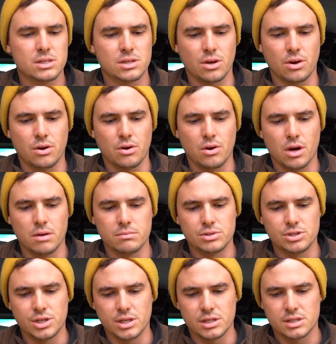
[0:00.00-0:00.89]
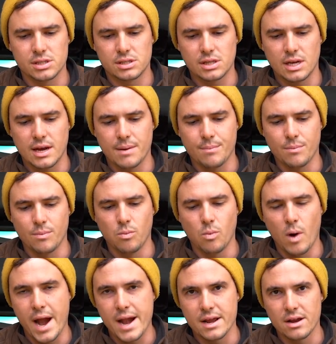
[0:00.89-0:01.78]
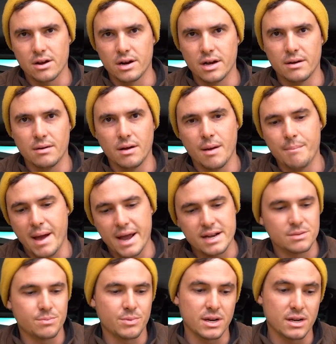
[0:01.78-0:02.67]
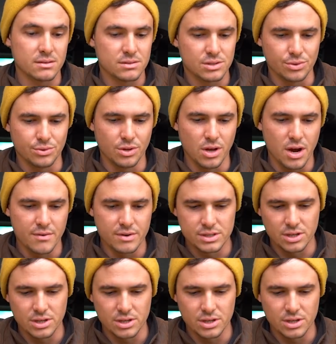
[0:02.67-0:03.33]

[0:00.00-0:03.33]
So I'm just waiting on a mate to bring a tool over,